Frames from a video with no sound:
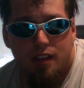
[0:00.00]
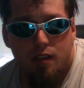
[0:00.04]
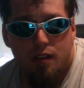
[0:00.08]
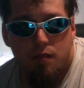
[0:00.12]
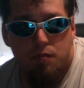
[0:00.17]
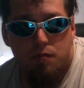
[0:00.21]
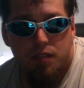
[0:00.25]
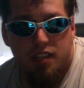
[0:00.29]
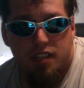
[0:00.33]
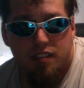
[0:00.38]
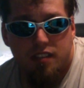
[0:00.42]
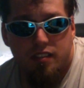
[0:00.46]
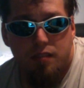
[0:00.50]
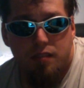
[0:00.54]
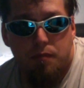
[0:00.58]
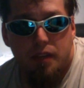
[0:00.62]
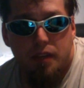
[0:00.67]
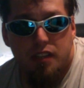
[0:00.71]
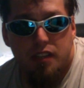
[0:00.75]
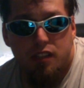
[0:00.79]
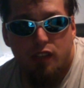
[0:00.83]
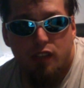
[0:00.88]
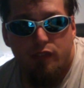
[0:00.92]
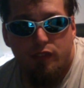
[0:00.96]
because it's
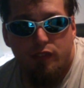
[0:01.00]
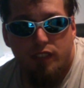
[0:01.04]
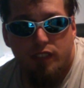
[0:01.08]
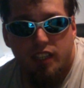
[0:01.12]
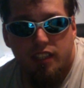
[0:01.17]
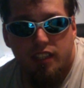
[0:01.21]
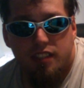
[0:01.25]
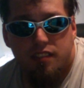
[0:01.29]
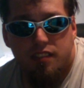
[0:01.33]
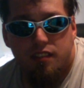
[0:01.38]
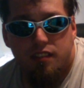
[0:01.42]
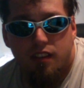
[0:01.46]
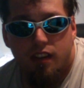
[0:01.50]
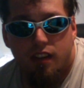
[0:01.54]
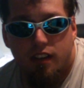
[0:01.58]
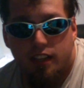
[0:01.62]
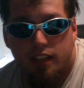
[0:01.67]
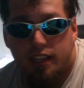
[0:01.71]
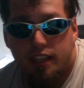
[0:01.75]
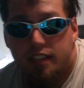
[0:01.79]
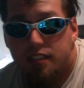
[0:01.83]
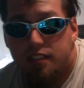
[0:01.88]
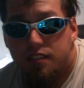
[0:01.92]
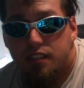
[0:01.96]
based off of a
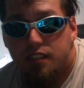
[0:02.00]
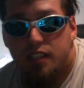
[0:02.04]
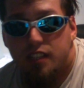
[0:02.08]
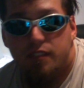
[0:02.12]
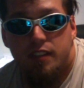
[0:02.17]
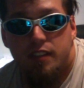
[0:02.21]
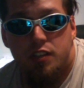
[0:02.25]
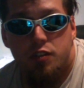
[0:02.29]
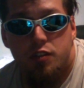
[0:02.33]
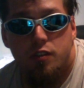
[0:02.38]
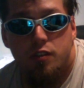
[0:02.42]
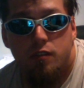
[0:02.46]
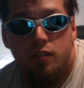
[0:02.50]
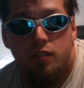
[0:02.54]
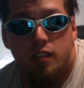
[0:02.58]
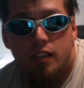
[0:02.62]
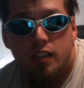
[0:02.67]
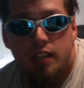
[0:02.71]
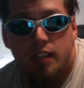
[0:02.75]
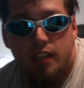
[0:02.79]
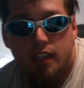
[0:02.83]
kids TV show,